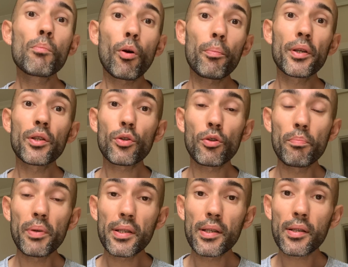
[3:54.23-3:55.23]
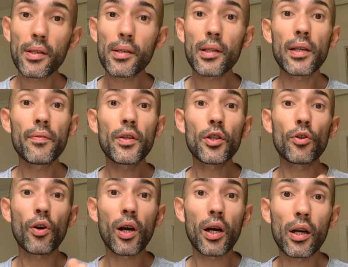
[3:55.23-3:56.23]
popping into the businesses, leaving
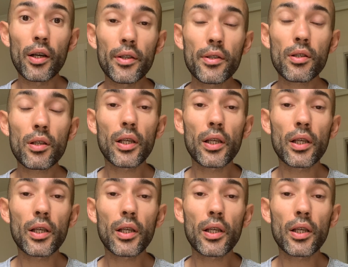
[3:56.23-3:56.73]
your card,